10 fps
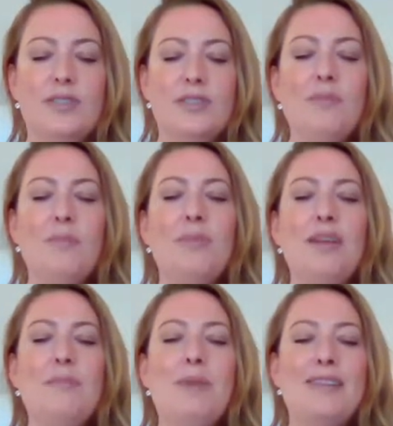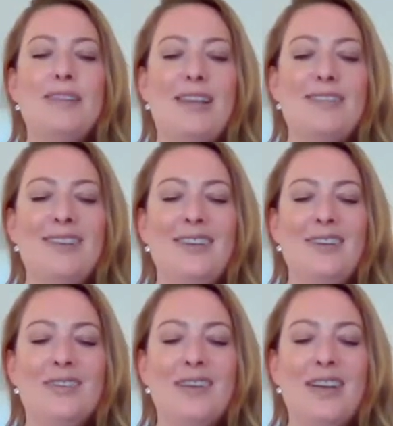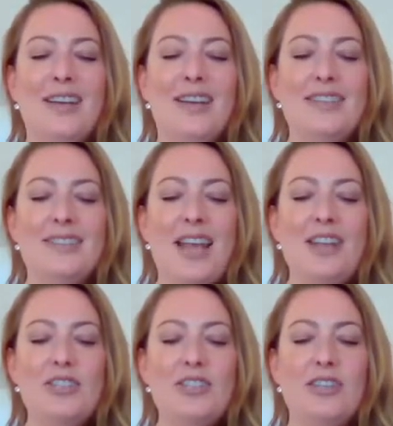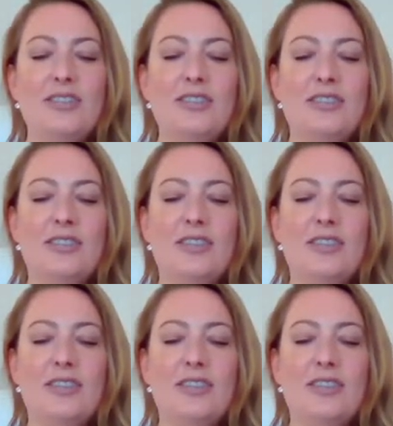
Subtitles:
Simply by setting your intention